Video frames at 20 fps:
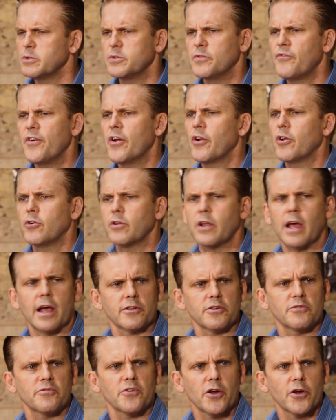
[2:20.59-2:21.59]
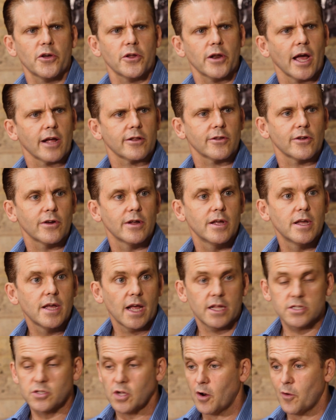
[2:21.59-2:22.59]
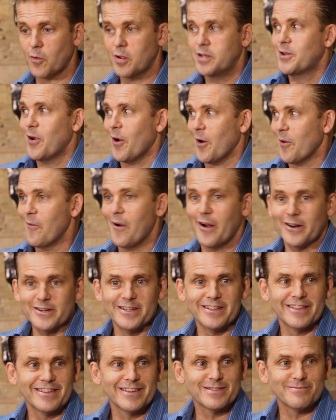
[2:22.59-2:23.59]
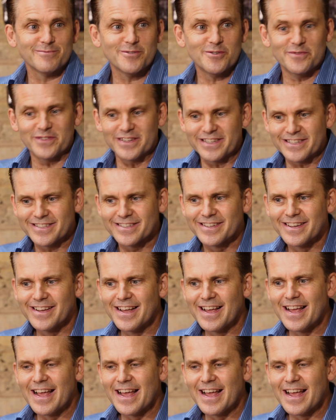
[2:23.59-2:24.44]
He's a very good actor, very good actor. And so I started watching these movies.